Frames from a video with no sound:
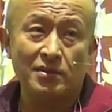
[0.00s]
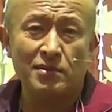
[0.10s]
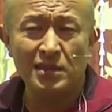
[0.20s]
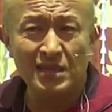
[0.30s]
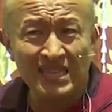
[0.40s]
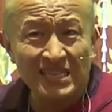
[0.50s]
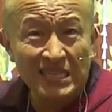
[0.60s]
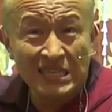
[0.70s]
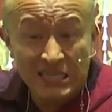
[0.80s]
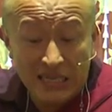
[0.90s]
It
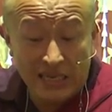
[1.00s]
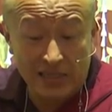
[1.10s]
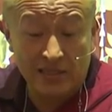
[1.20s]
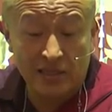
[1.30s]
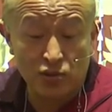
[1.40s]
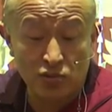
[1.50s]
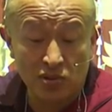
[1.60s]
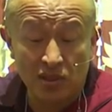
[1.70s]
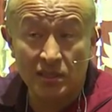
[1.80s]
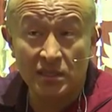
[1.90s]
indicates, the
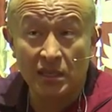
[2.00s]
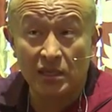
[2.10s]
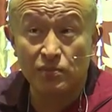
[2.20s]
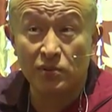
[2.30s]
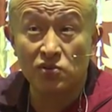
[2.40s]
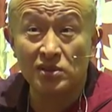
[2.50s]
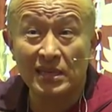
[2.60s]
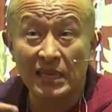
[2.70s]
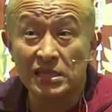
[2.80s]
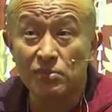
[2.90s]
sutra indicates, because
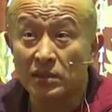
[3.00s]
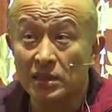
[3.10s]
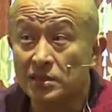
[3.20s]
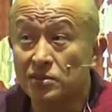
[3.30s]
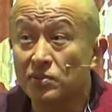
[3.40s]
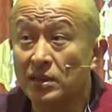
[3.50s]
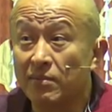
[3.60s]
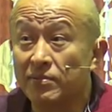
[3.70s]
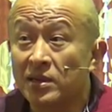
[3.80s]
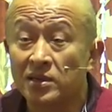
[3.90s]
next minute we
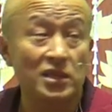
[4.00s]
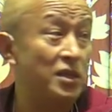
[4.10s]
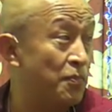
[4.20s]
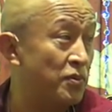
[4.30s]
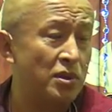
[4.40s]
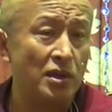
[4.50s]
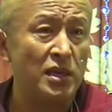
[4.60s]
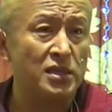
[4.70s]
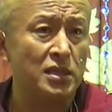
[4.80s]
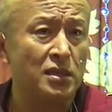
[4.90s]
have Shariputra
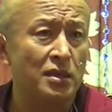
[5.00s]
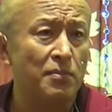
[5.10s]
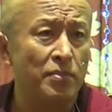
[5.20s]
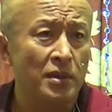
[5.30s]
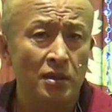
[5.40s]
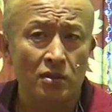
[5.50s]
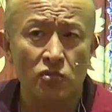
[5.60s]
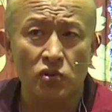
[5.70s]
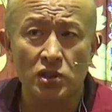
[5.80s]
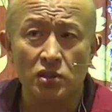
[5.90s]
asking a
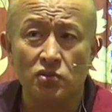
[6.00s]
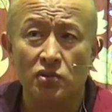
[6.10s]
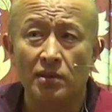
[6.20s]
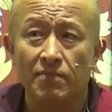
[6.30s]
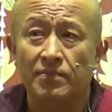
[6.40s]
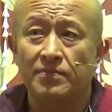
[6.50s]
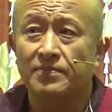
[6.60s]
question to him.